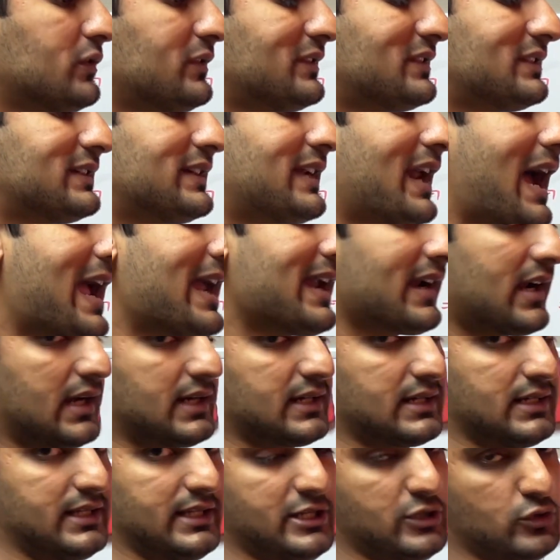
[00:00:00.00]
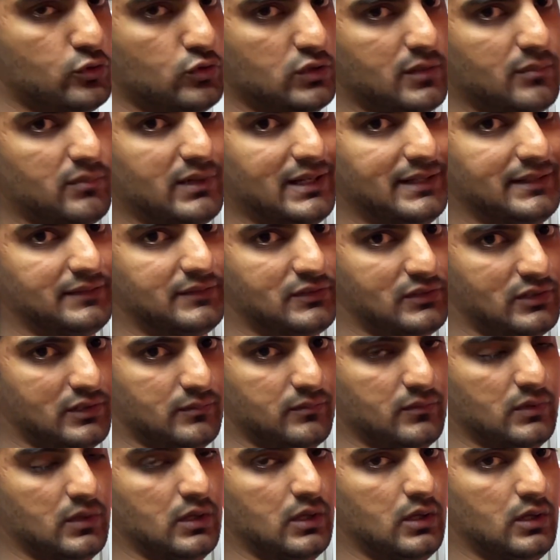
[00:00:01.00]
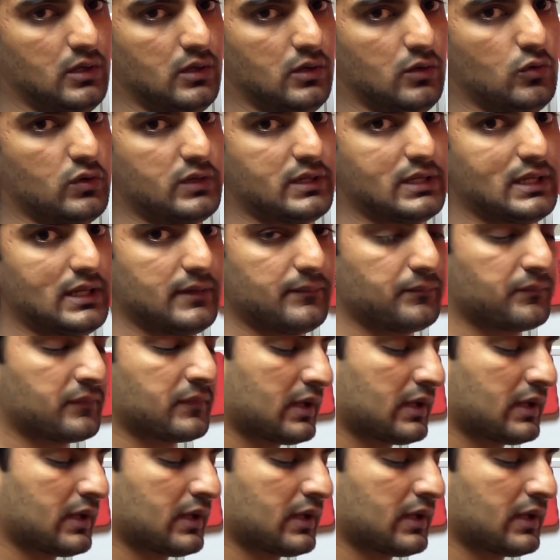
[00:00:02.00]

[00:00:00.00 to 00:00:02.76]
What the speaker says: directly into the bloodstream. Okay,